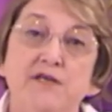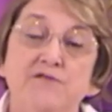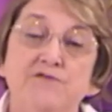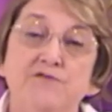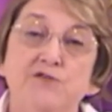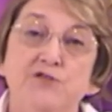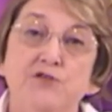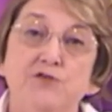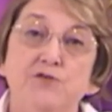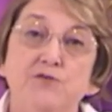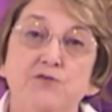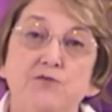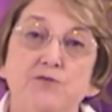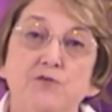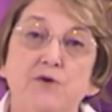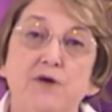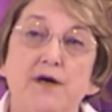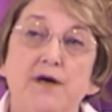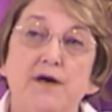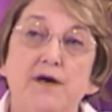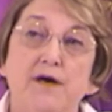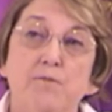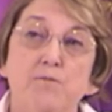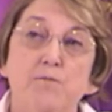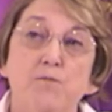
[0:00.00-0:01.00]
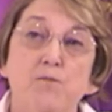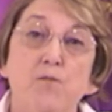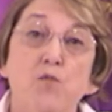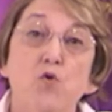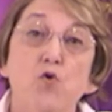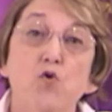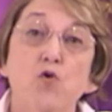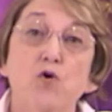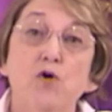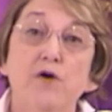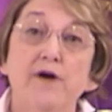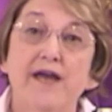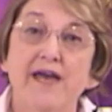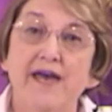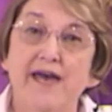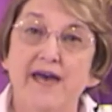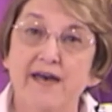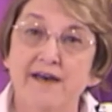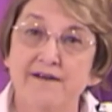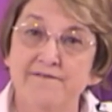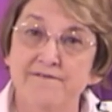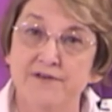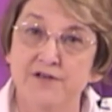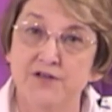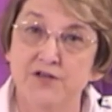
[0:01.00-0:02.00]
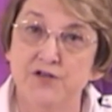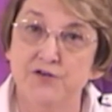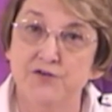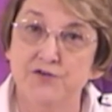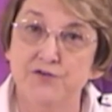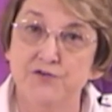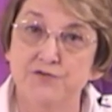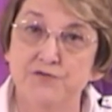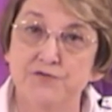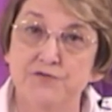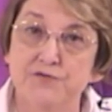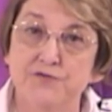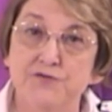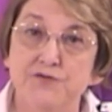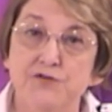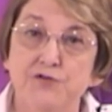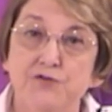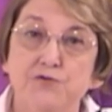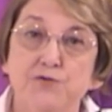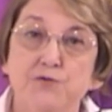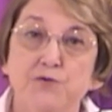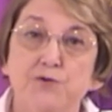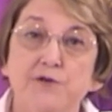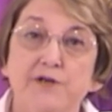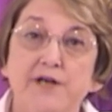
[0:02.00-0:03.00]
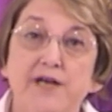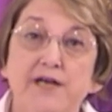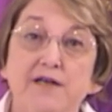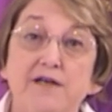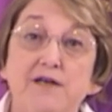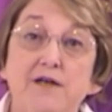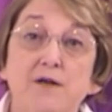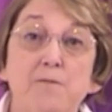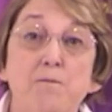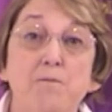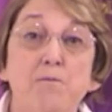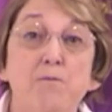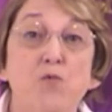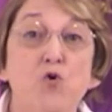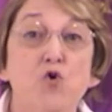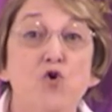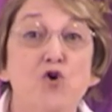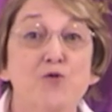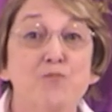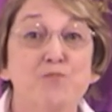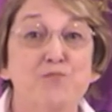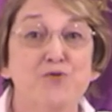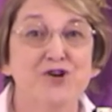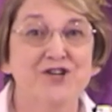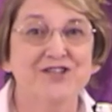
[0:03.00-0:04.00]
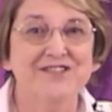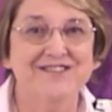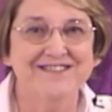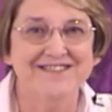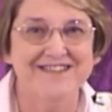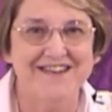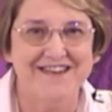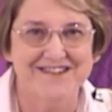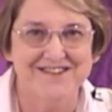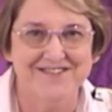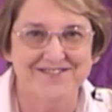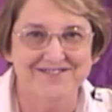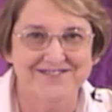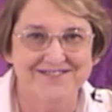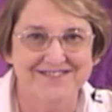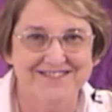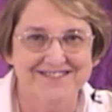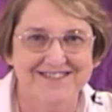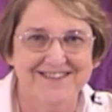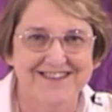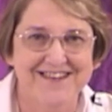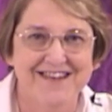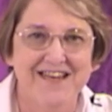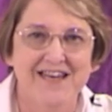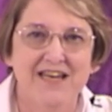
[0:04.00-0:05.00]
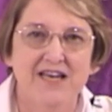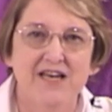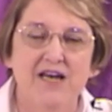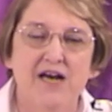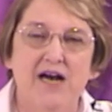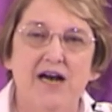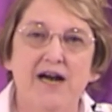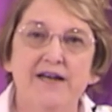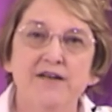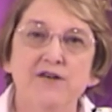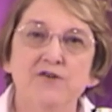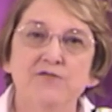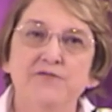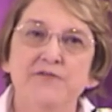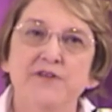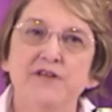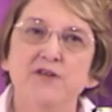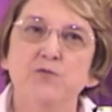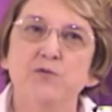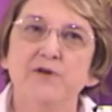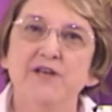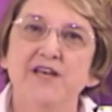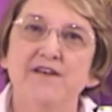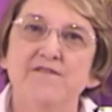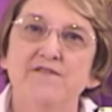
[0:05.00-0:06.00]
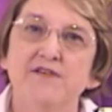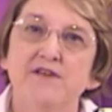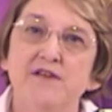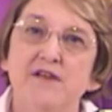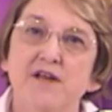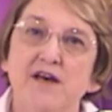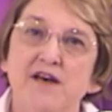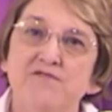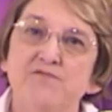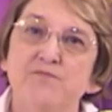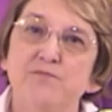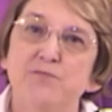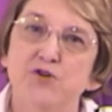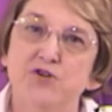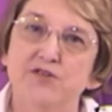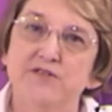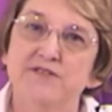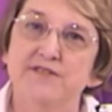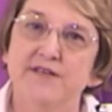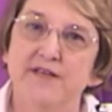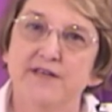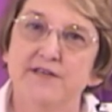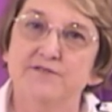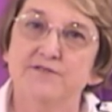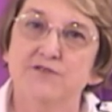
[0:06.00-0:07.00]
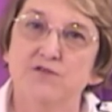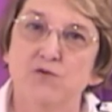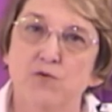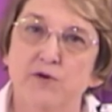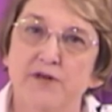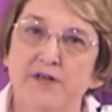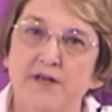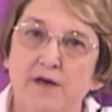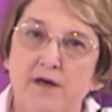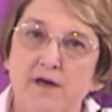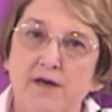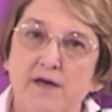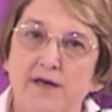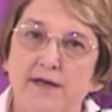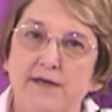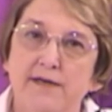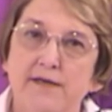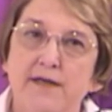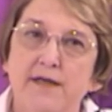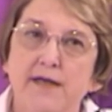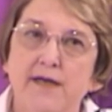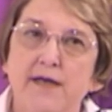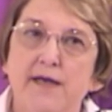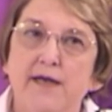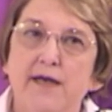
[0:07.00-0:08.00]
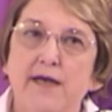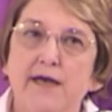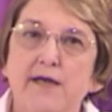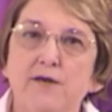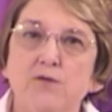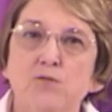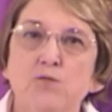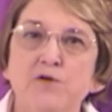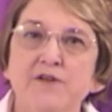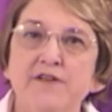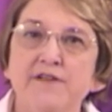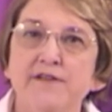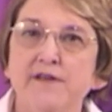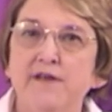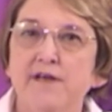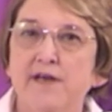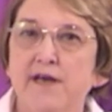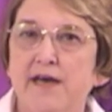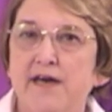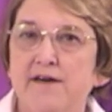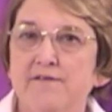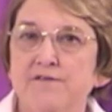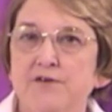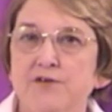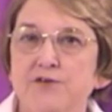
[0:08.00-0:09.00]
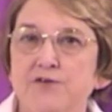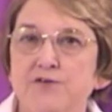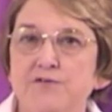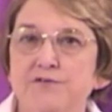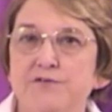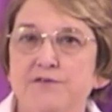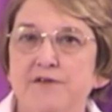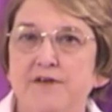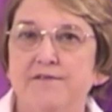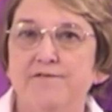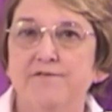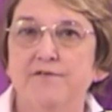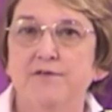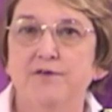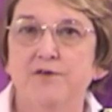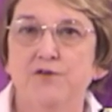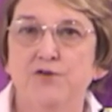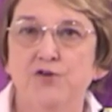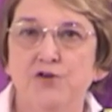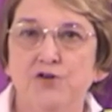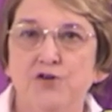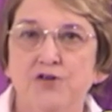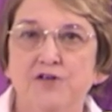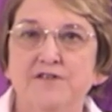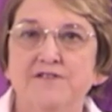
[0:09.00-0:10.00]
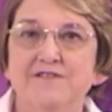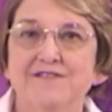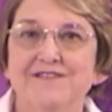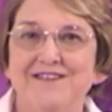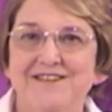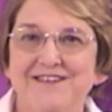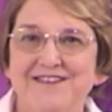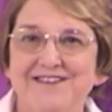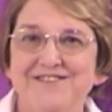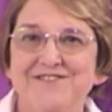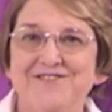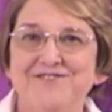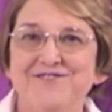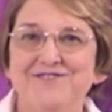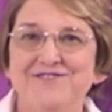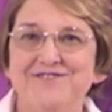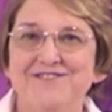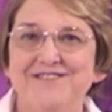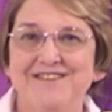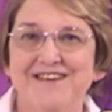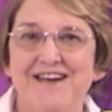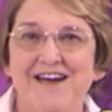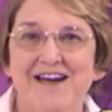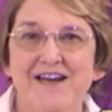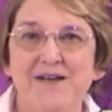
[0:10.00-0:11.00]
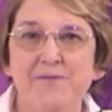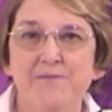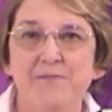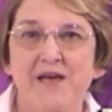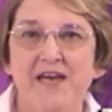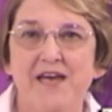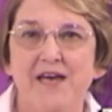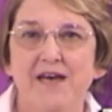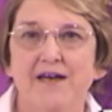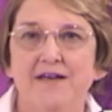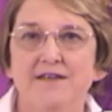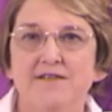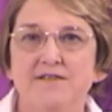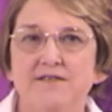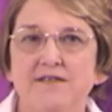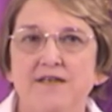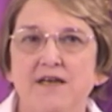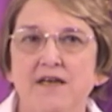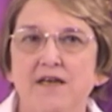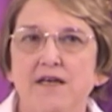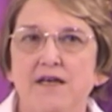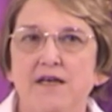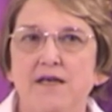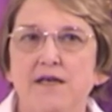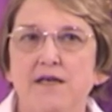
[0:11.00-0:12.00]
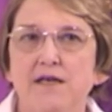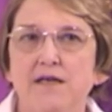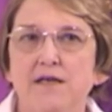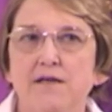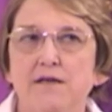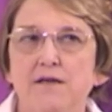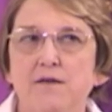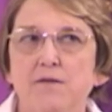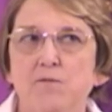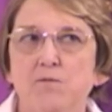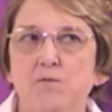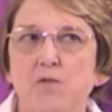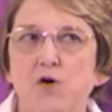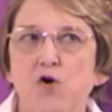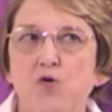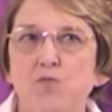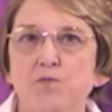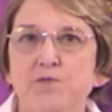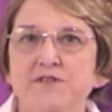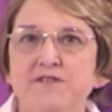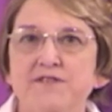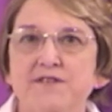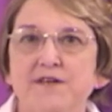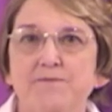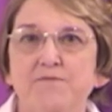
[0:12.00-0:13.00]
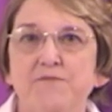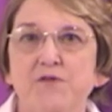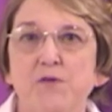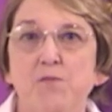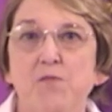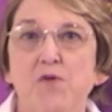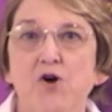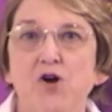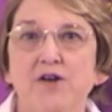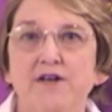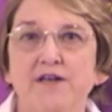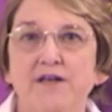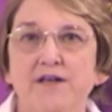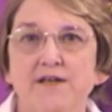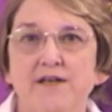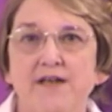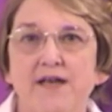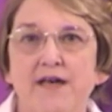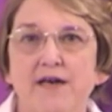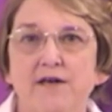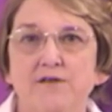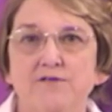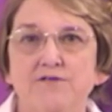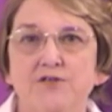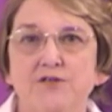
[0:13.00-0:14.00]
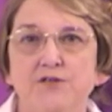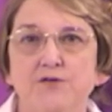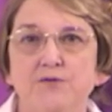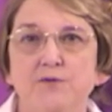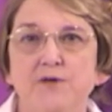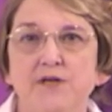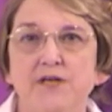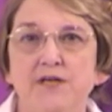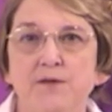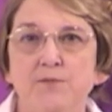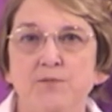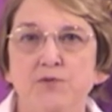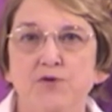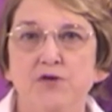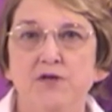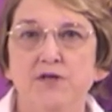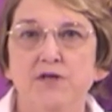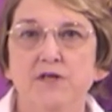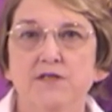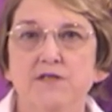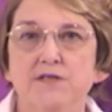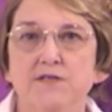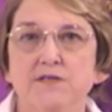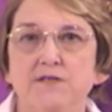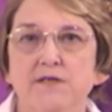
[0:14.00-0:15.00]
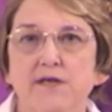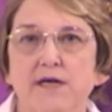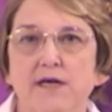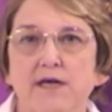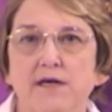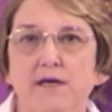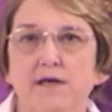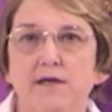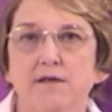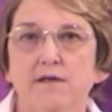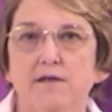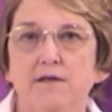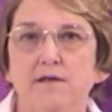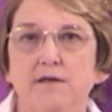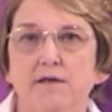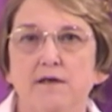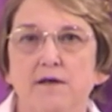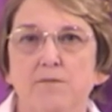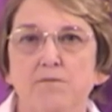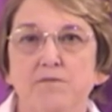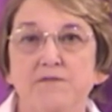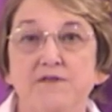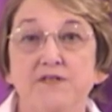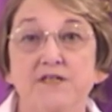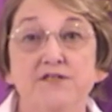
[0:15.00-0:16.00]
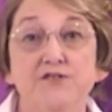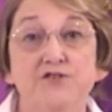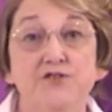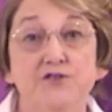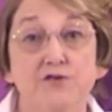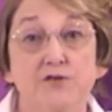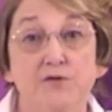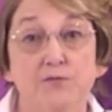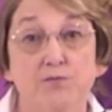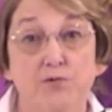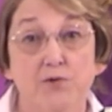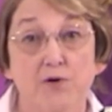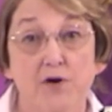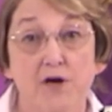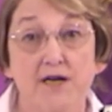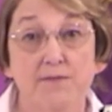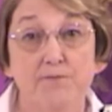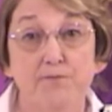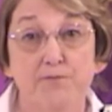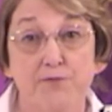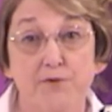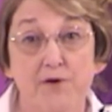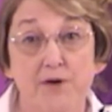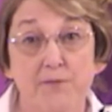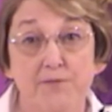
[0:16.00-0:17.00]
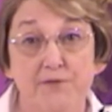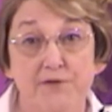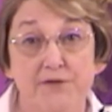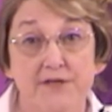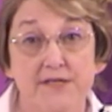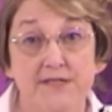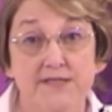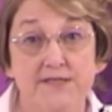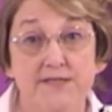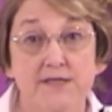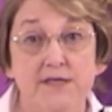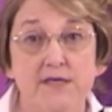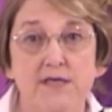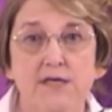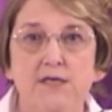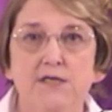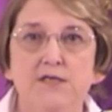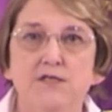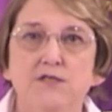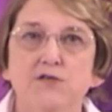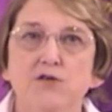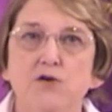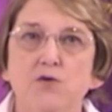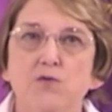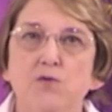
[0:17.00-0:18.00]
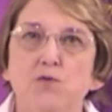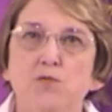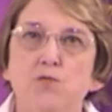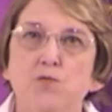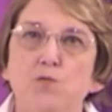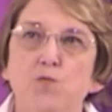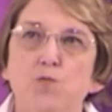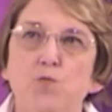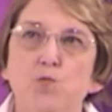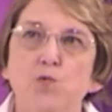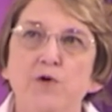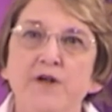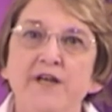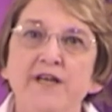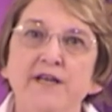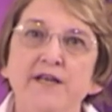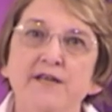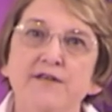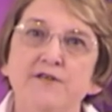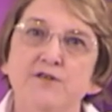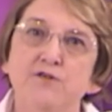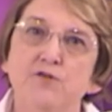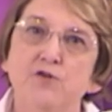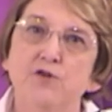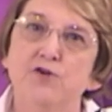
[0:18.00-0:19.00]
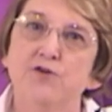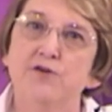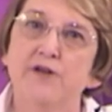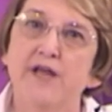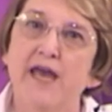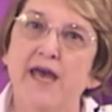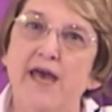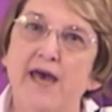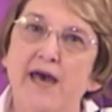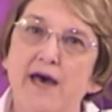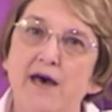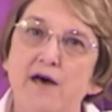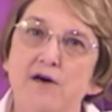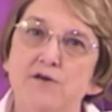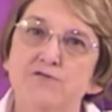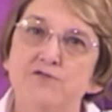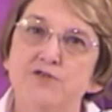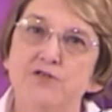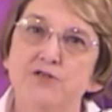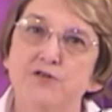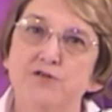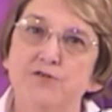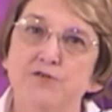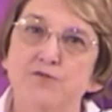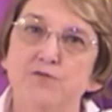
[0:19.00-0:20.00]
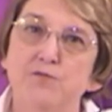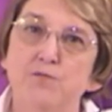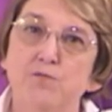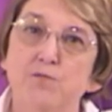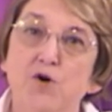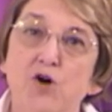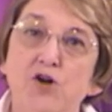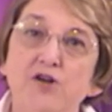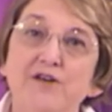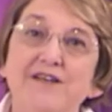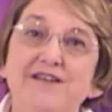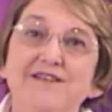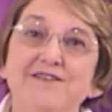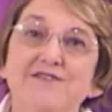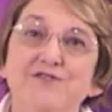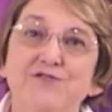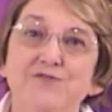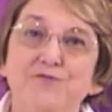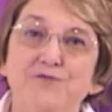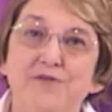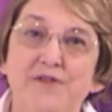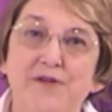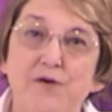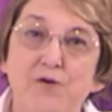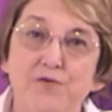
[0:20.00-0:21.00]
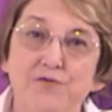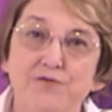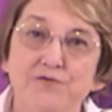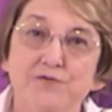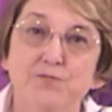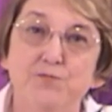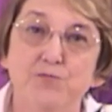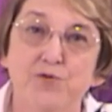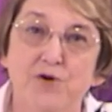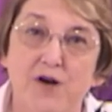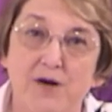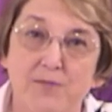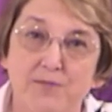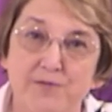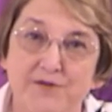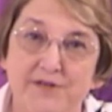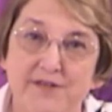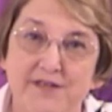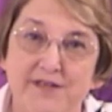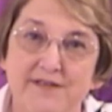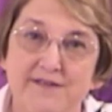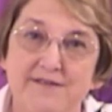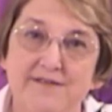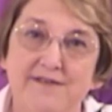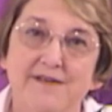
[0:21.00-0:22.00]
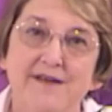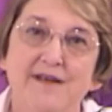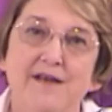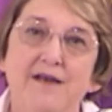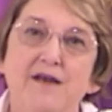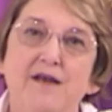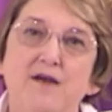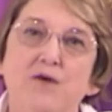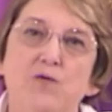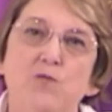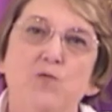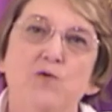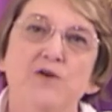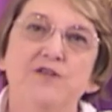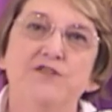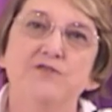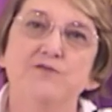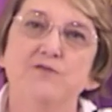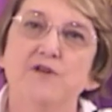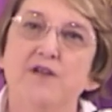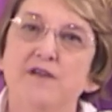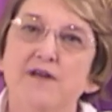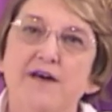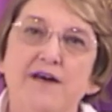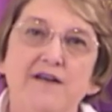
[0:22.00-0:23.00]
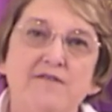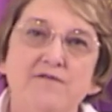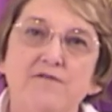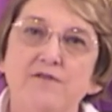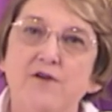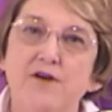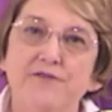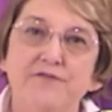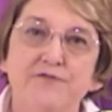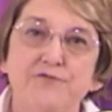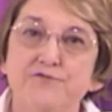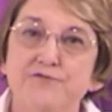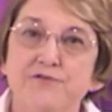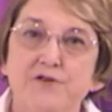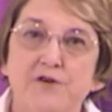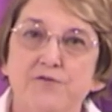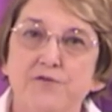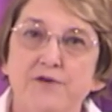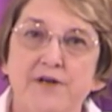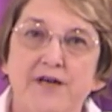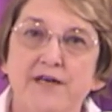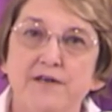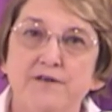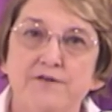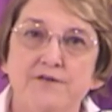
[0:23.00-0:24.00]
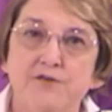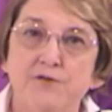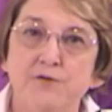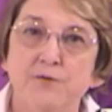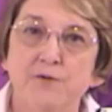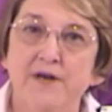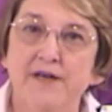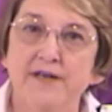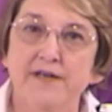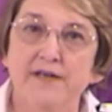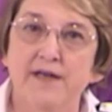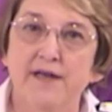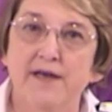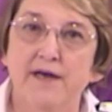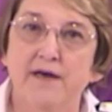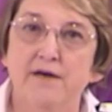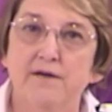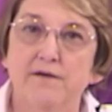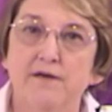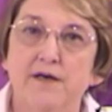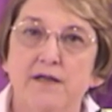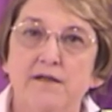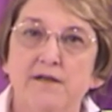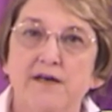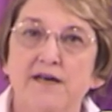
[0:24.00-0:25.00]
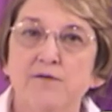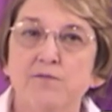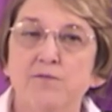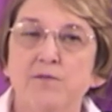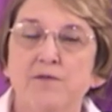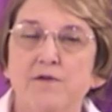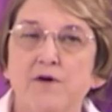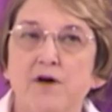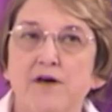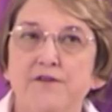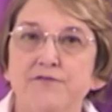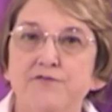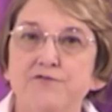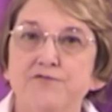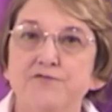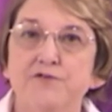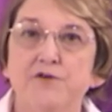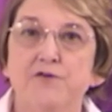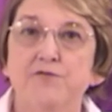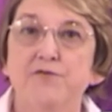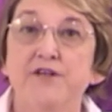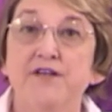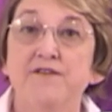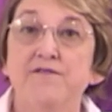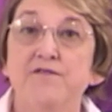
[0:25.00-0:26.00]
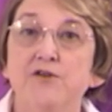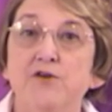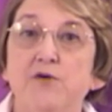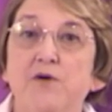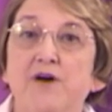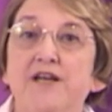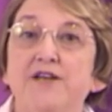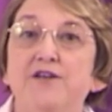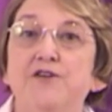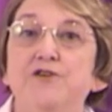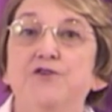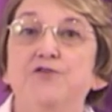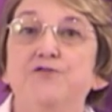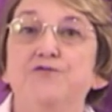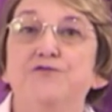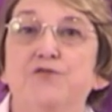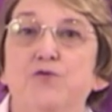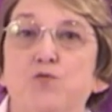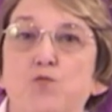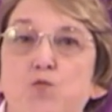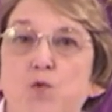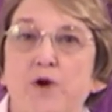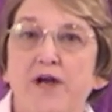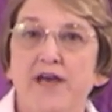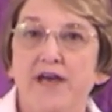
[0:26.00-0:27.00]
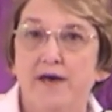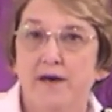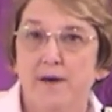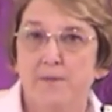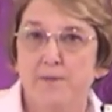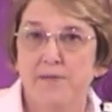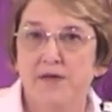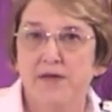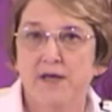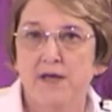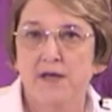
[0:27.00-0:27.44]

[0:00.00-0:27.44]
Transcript: gives you more avenues to create more book sales. I don't think we have enough book sales going on. And with the avenues of Nooks, Kindles, and iPads, it opens up the market now to ebooks and digital properties. So we need to learn how to market to those properties, which a lot of authors don't know how to do right now. A lot of authors don't even know how to use the web.